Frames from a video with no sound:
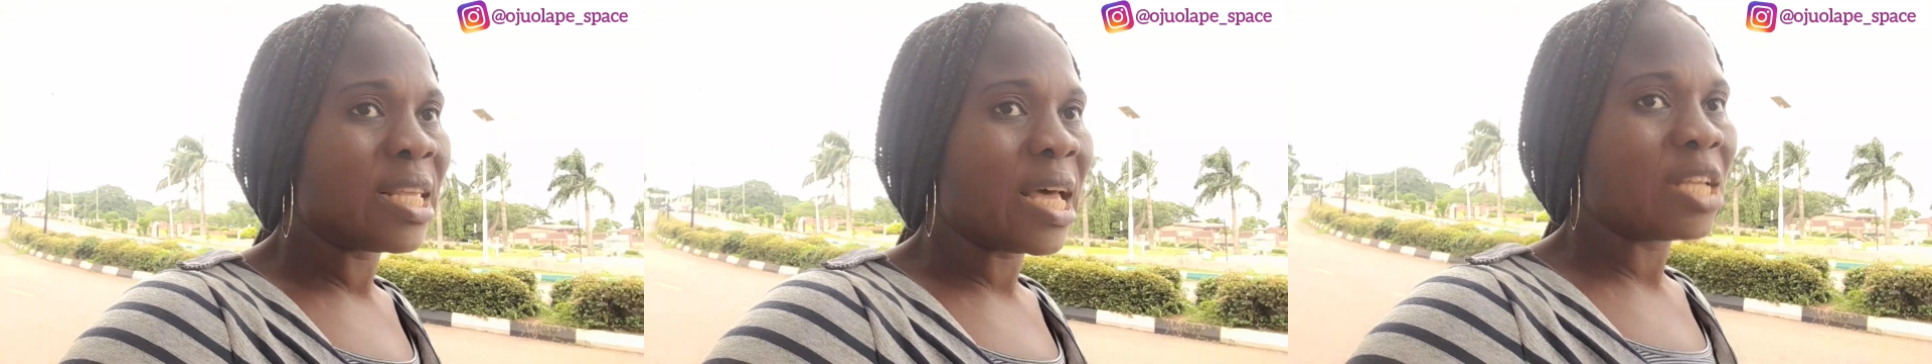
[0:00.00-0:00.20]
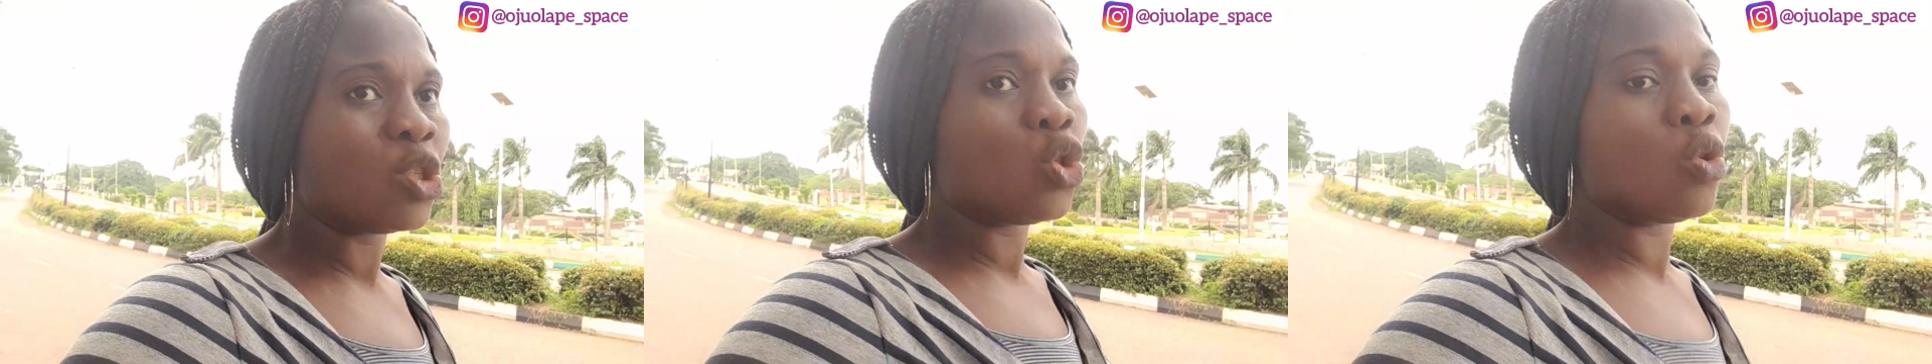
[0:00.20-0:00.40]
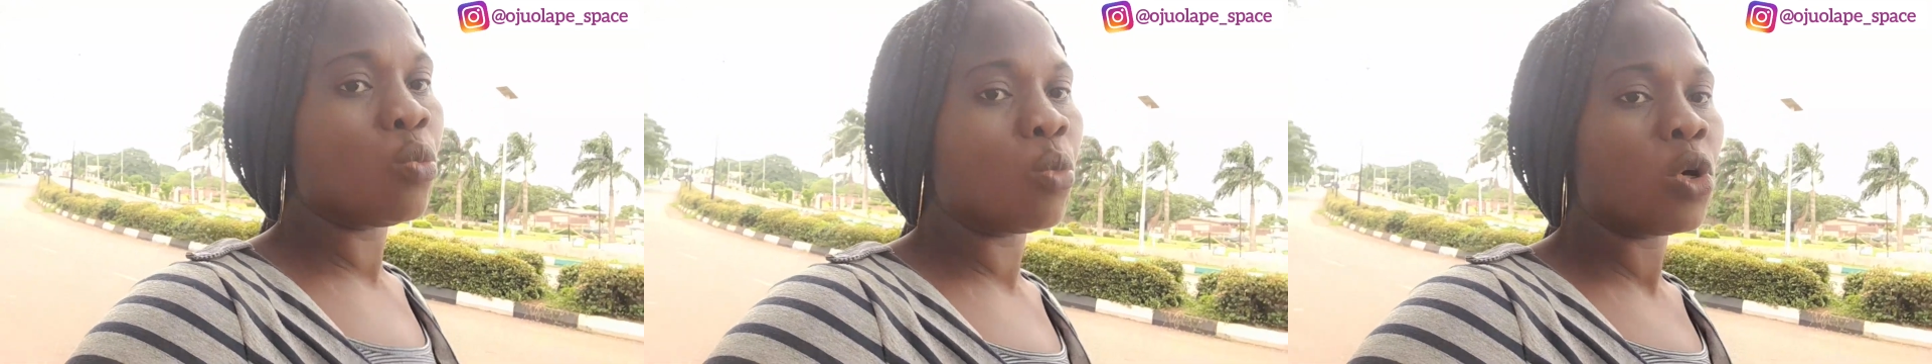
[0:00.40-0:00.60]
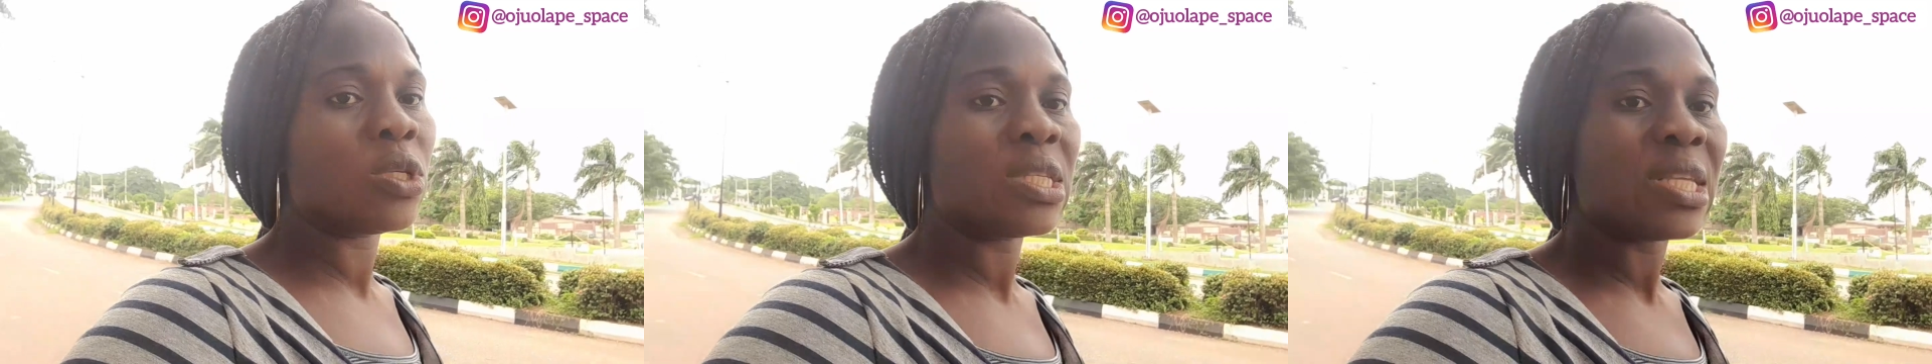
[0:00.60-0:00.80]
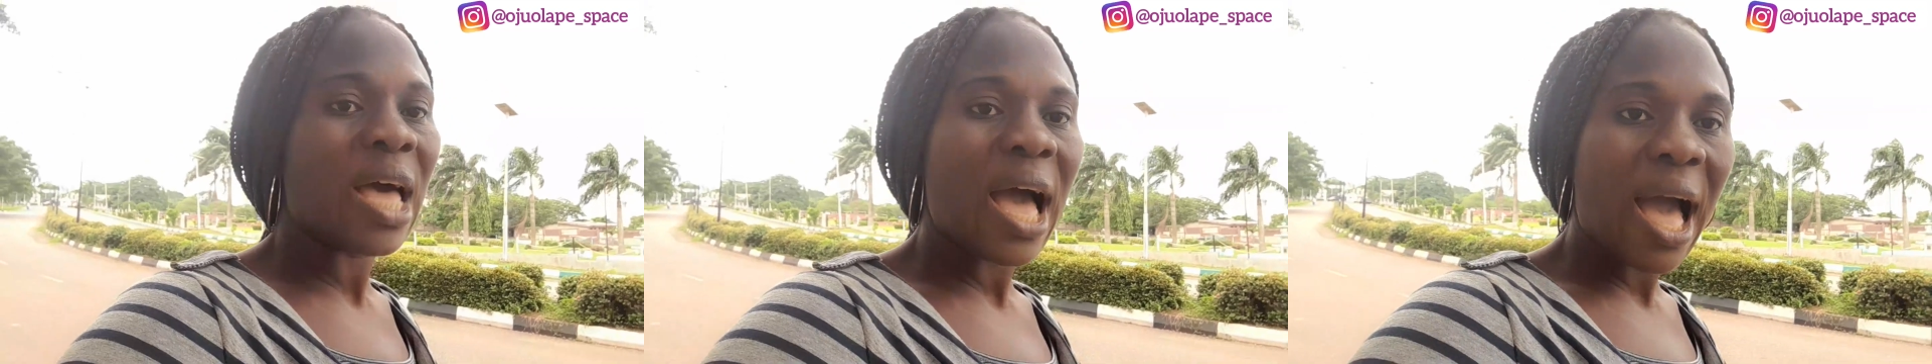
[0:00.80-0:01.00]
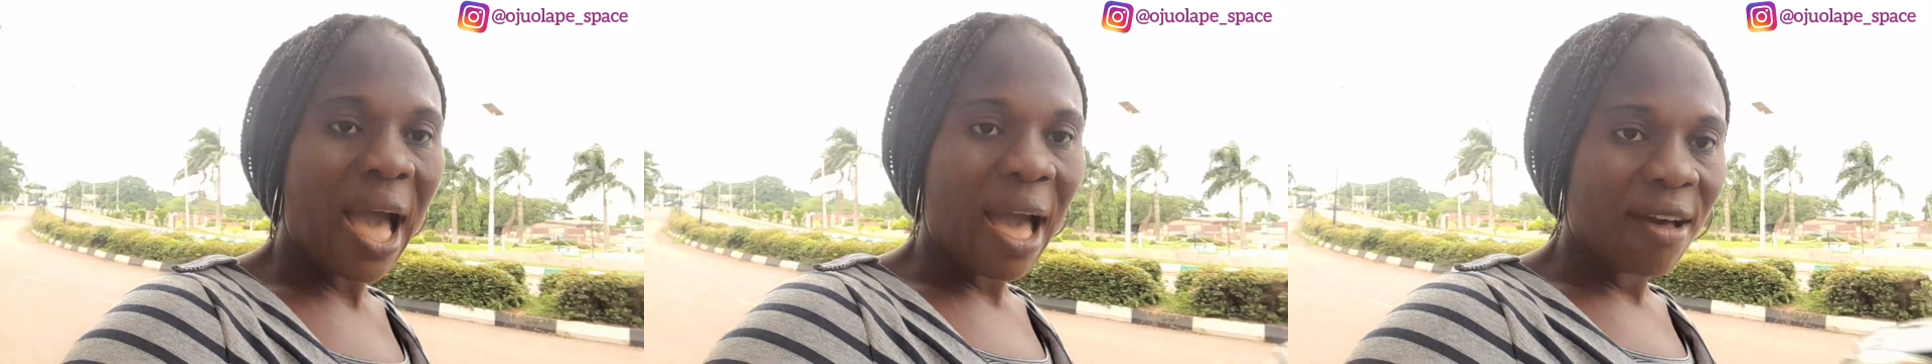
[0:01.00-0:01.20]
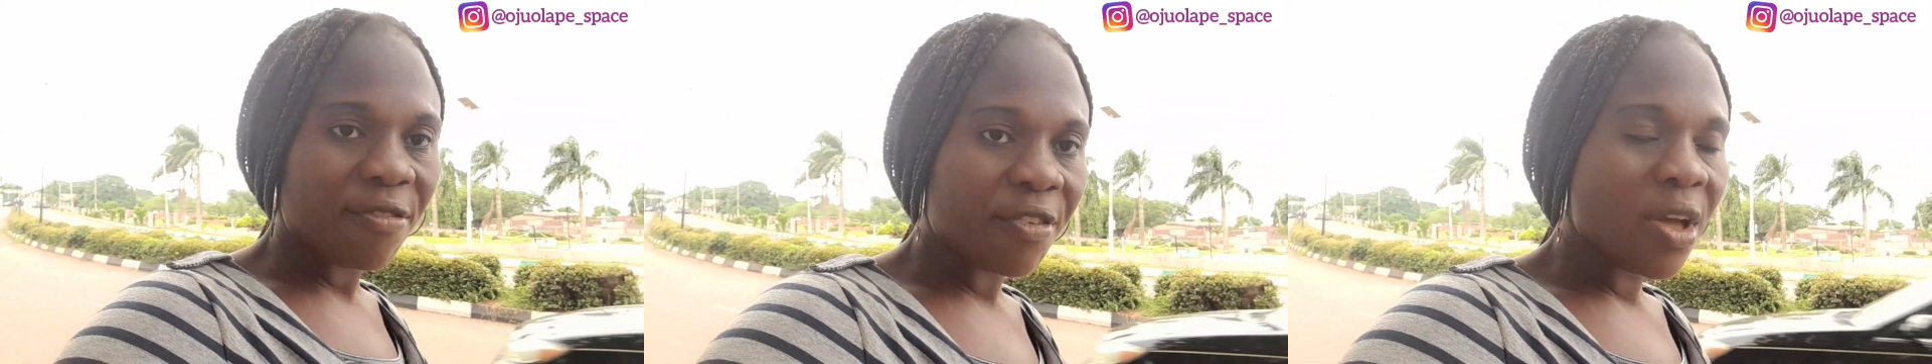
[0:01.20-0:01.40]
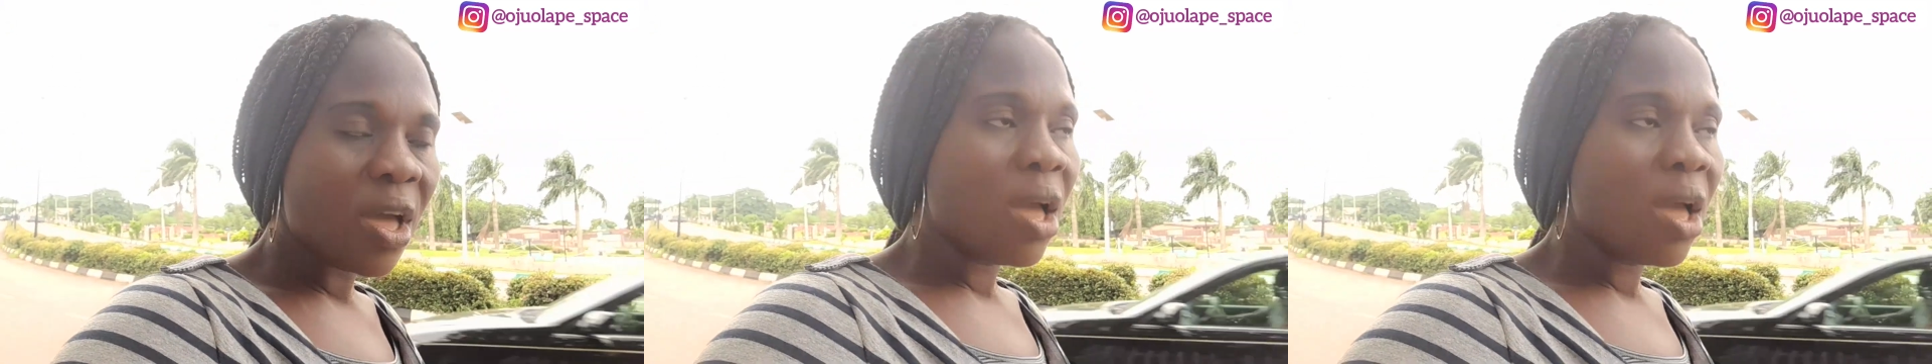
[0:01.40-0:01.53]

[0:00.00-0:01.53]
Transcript: that you must have